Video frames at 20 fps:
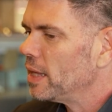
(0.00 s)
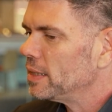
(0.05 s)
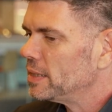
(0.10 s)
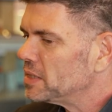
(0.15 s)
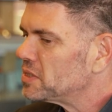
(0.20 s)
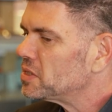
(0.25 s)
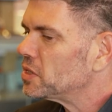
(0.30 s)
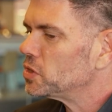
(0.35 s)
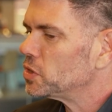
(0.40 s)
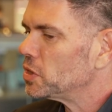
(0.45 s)

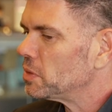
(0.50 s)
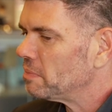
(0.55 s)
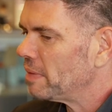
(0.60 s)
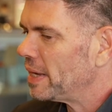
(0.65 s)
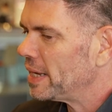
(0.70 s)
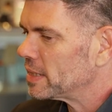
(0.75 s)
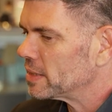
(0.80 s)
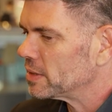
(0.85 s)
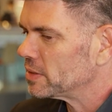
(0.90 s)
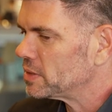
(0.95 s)
decision
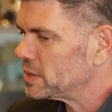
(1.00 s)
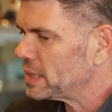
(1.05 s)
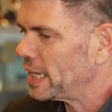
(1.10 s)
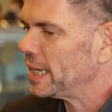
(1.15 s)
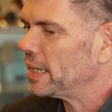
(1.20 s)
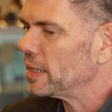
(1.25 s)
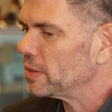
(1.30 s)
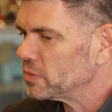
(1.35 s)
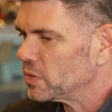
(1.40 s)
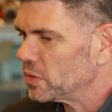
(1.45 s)
makers
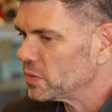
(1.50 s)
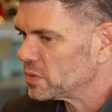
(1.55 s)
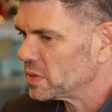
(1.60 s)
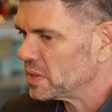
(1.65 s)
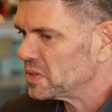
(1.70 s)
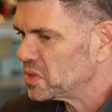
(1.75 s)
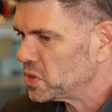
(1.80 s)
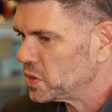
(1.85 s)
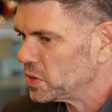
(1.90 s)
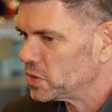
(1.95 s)
taking those
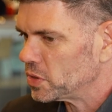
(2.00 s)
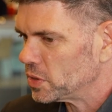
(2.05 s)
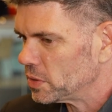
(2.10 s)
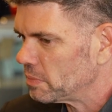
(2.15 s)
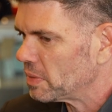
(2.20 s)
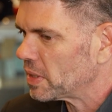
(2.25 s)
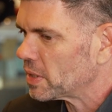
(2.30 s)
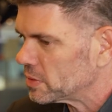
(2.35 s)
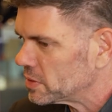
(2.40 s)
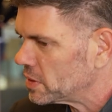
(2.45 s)
decisions
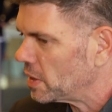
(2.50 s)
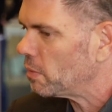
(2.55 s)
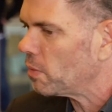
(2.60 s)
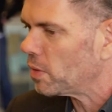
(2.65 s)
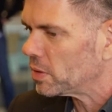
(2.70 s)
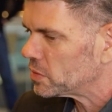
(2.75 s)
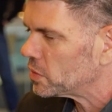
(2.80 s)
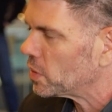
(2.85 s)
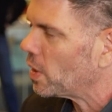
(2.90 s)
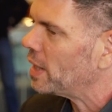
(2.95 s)
because they
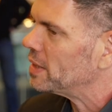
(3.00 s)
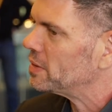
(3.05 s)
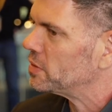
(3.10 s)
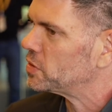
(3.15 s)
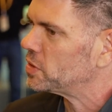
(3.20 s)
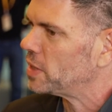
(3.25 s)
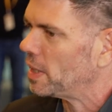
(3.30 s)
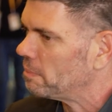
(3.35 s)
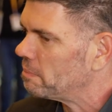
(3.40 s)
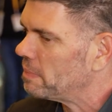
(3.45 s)
want to
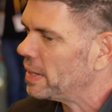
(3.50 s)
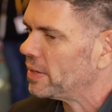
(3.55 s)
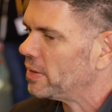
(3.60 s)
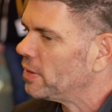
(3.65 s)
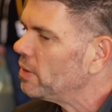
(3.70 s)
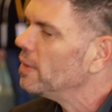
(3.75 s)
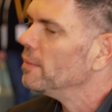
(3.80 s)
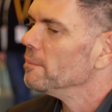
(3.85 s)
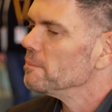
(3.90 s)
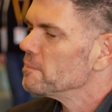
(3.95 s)
understand better